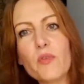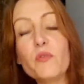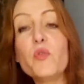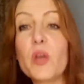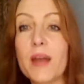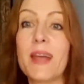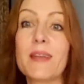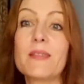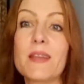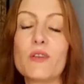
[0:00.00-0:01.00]
if you can
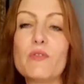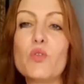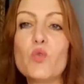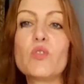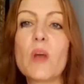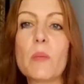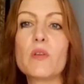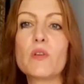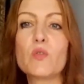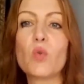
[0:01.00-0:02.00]
get that, if you do
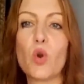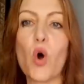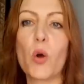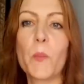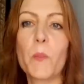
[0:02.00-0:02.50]
something so long.